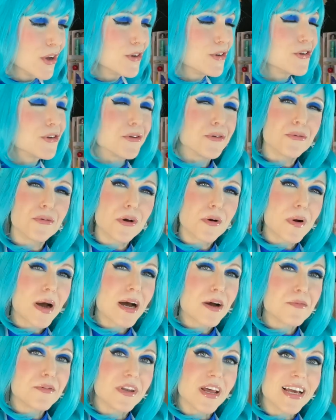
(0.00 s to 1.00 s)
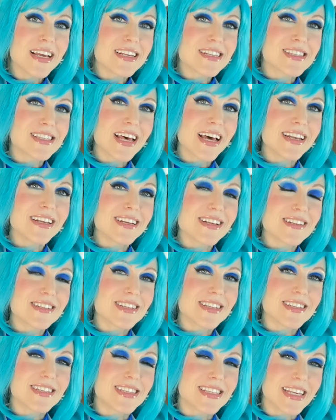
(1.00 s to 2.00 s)
Do you know how nice that is
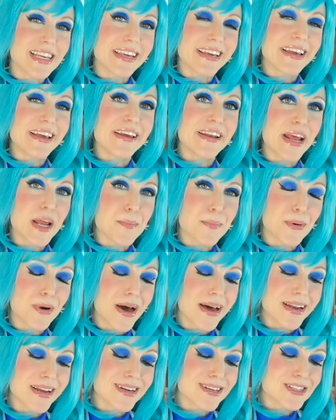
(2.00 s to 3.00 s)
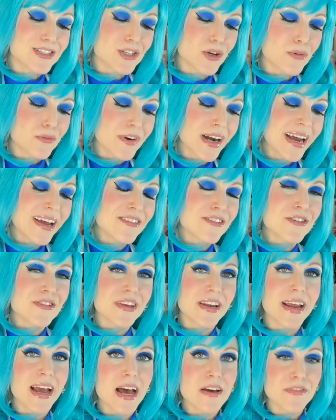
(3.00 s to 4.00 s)
to see in a product? So rather
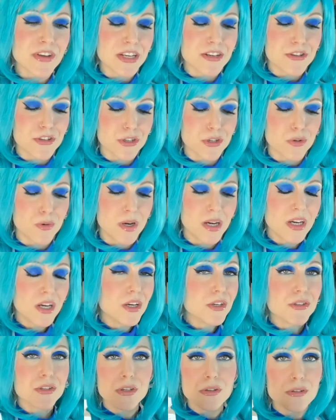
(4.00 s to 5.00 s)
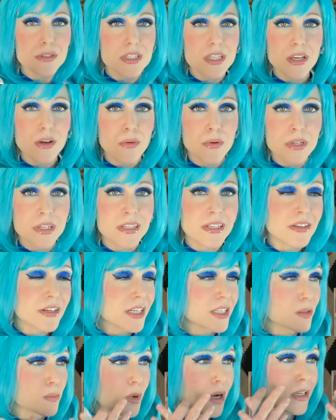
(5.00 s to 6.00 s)
than having to use The
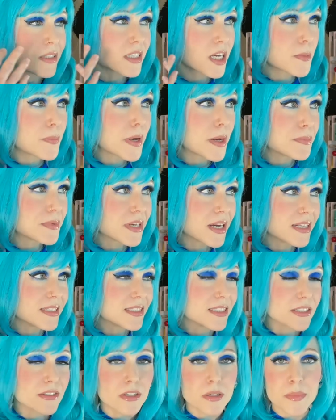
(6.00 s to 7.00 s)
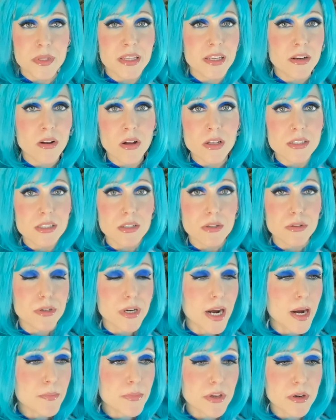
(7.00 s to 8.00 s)
Ordinary's multi-peptide serum and then also
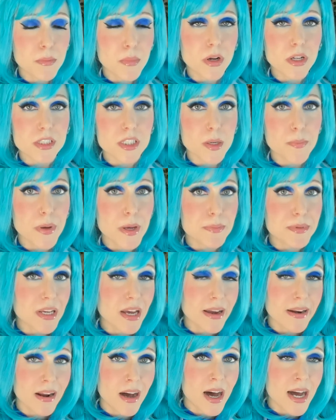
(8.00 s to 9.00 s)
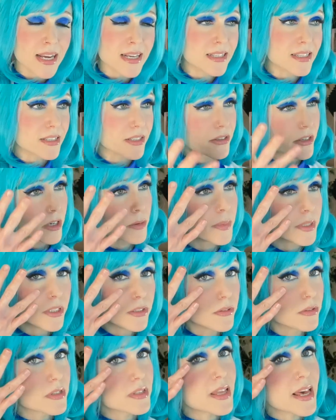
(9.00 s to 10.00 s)
grab their multi-peptide eye serum and
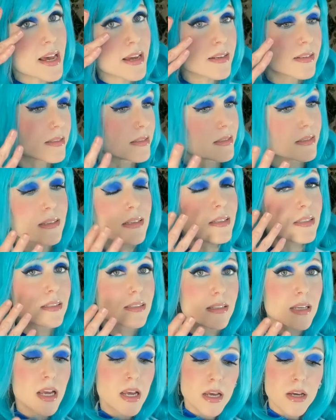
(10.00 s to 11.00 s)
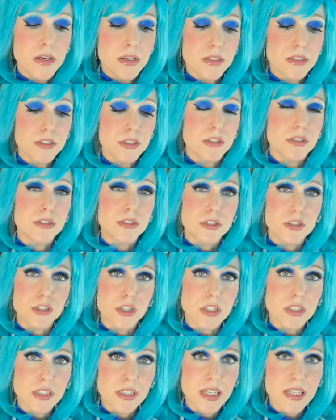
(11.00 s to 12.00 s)
use that and this,
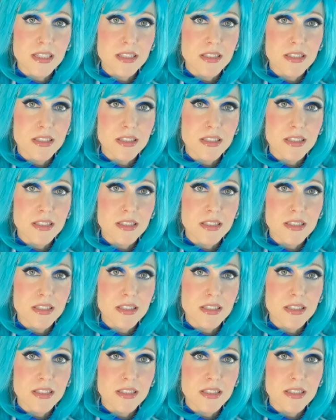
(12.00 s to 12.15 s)
just